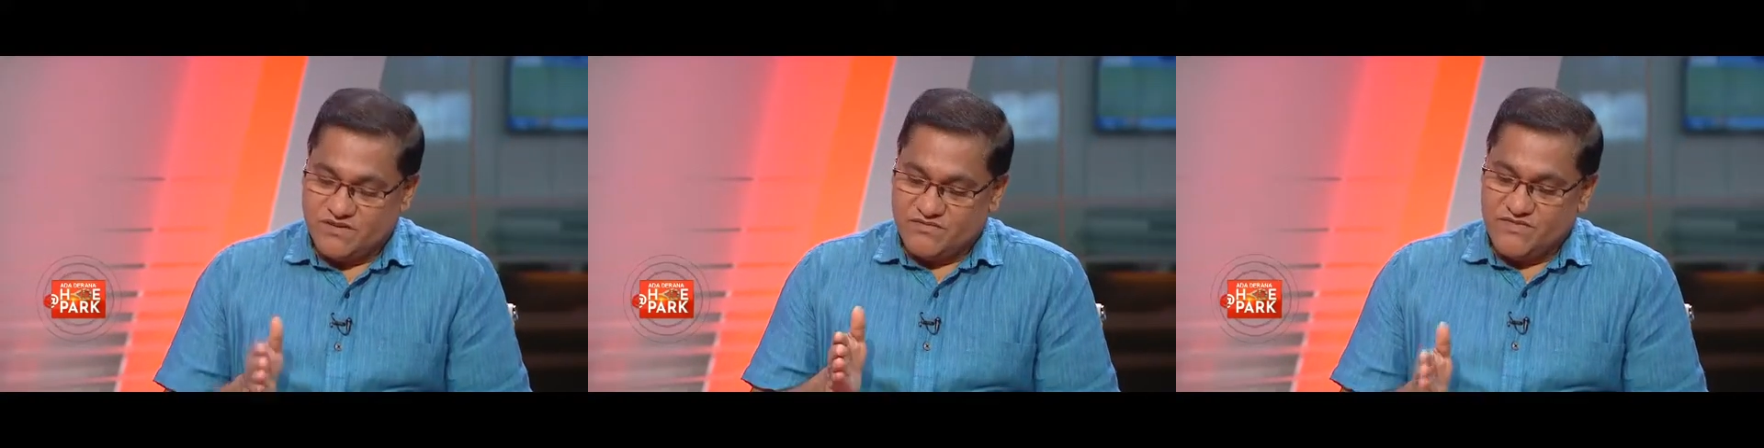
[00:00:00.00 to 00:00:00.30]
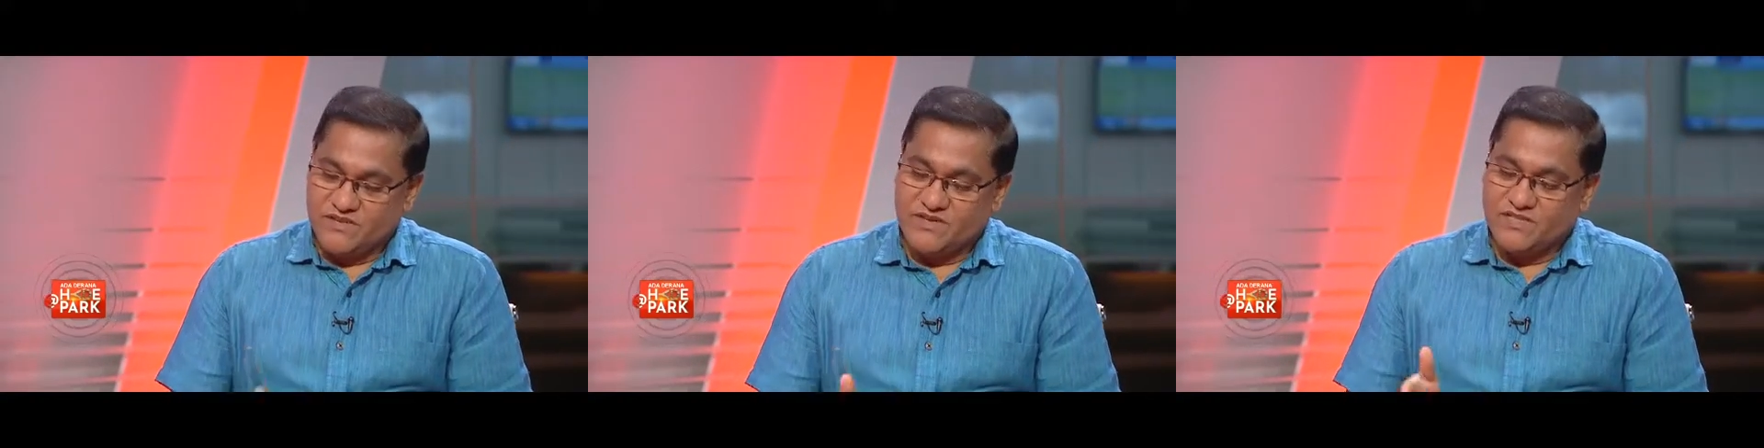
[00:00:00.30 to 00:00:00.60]

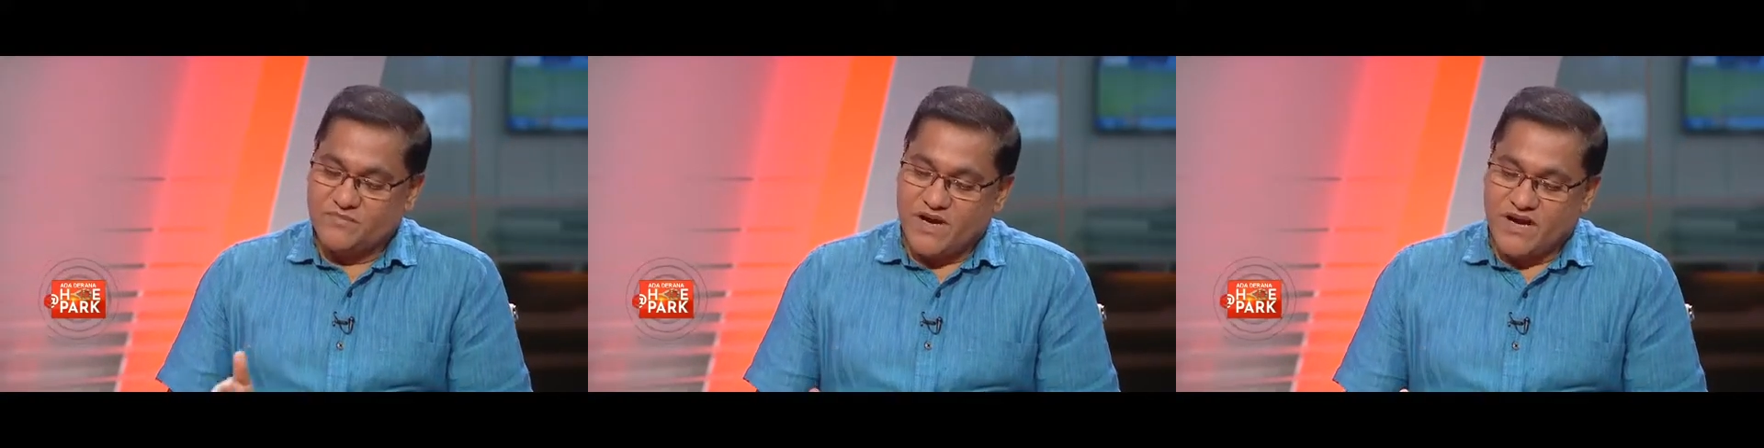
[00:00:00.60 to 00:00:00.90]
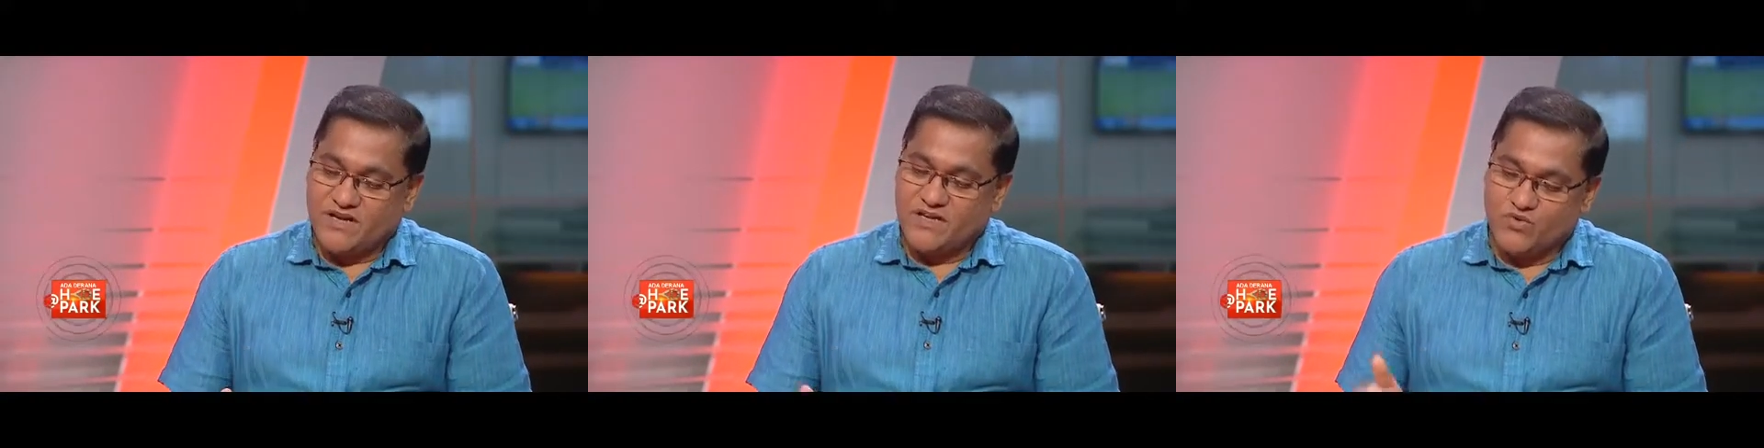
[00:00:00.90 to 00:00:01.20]
we were the
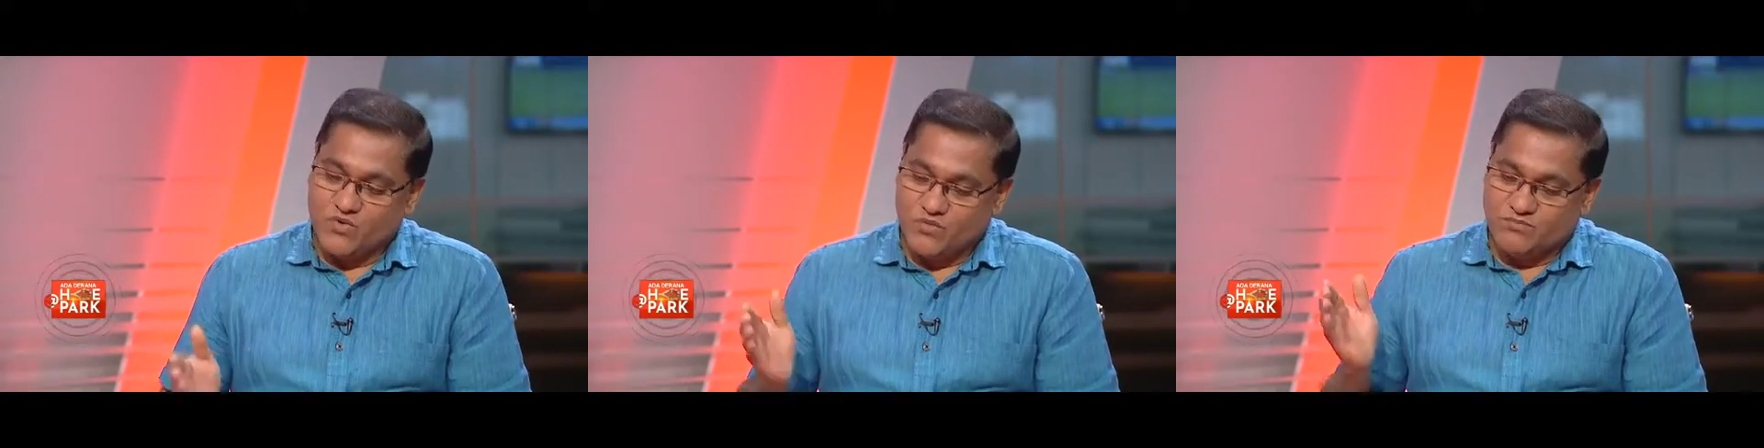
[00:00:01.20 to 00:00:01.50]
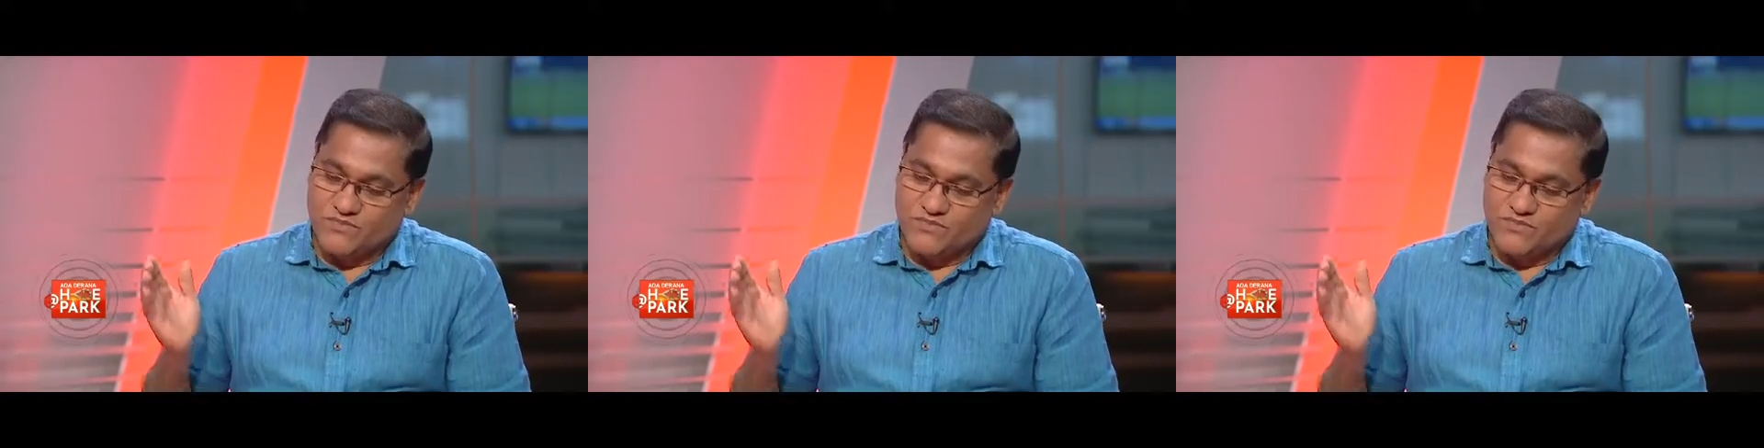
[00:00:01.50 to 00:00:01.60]
party who